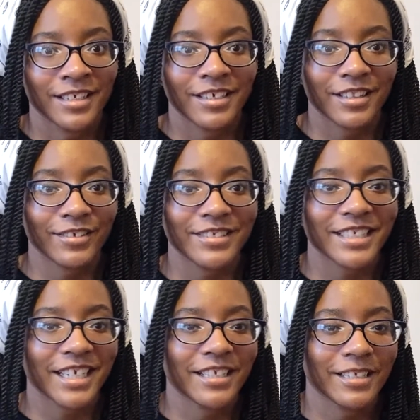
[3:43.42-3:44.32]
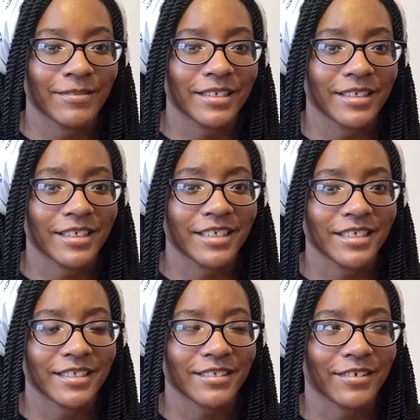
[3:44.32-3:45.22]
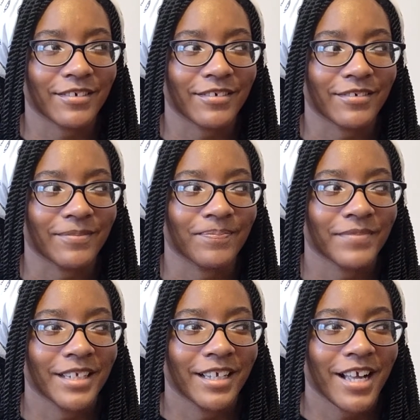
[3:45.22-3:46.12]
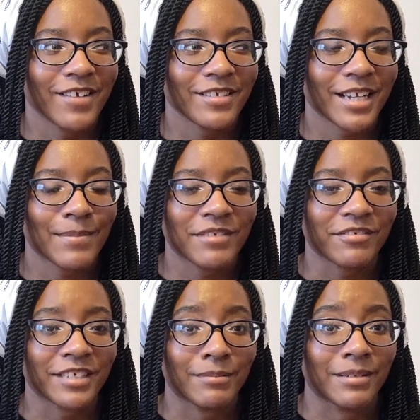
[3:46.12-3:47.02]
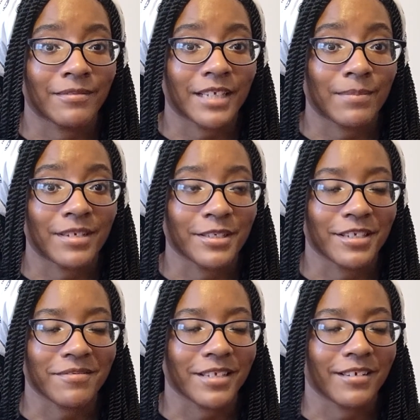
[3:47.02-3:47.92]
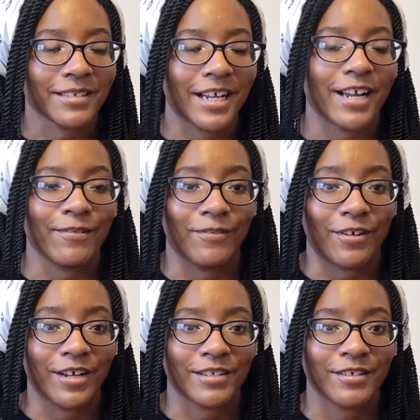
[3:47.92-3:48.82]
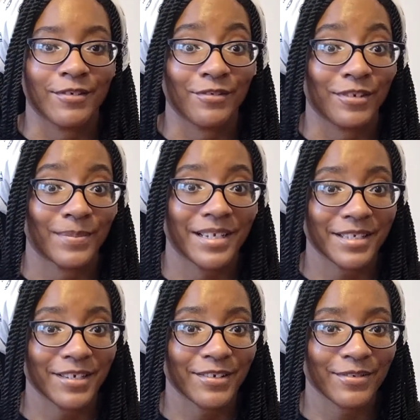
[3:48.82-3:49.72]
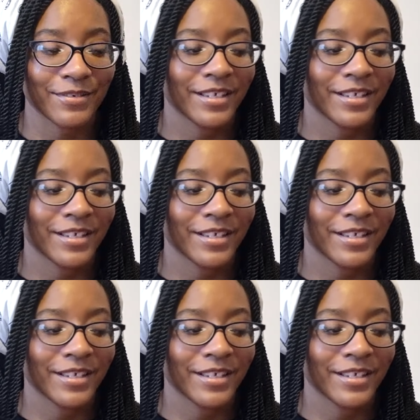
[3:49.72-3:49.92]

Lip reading: close again and everything. So I was like, I might as well just get my stuff now that I want for myself.